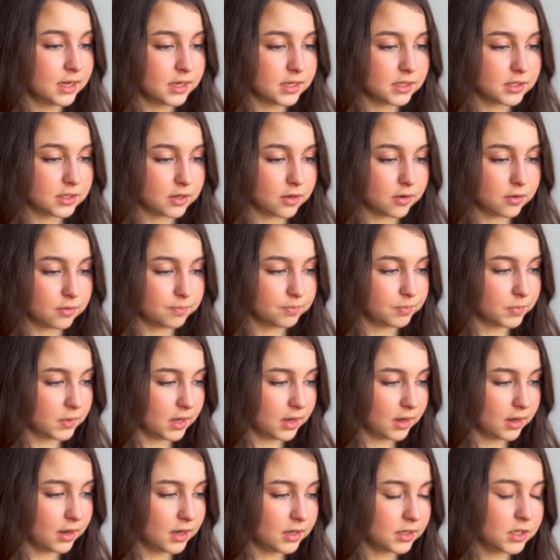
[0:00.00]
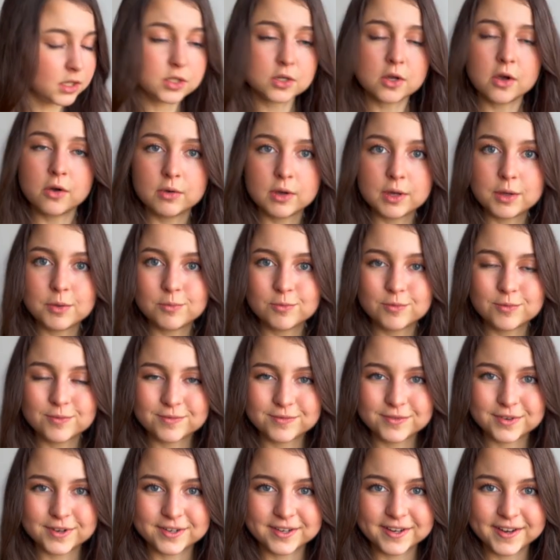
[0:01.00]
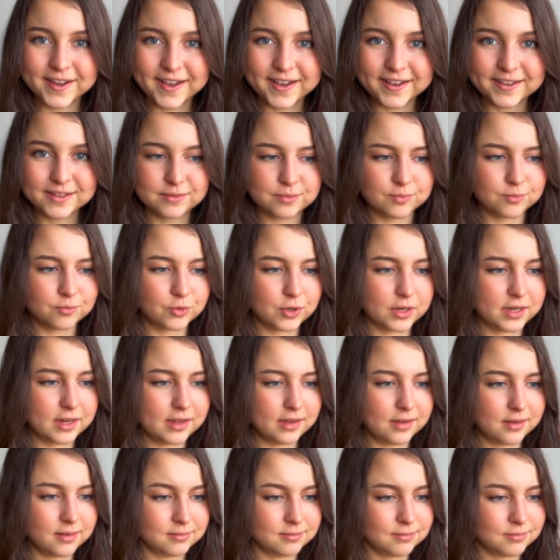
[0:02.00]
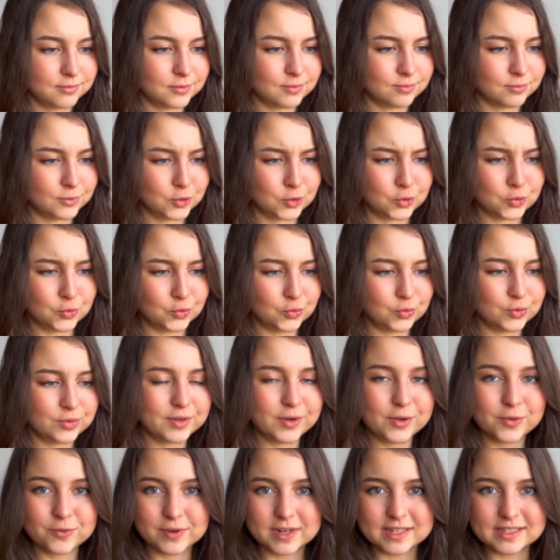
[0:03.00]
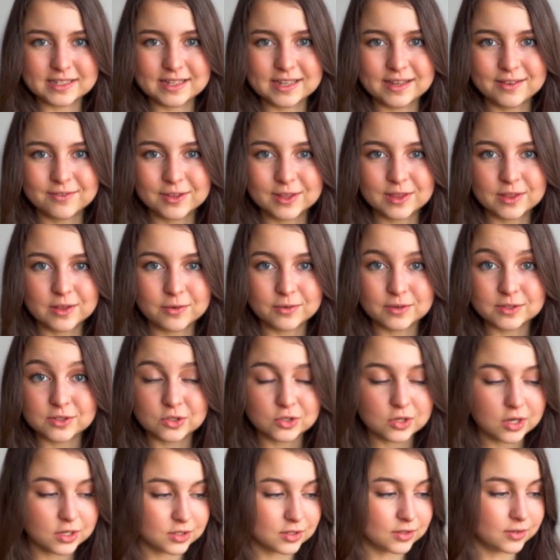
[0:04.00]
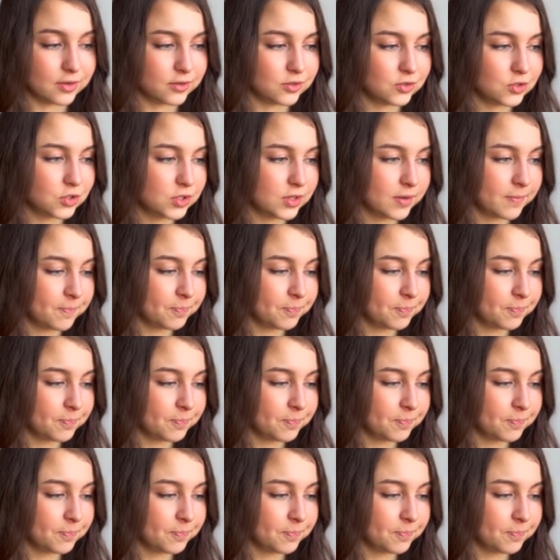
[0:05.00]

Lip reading: So it is going far ahead pretty soon already, even though it just launched.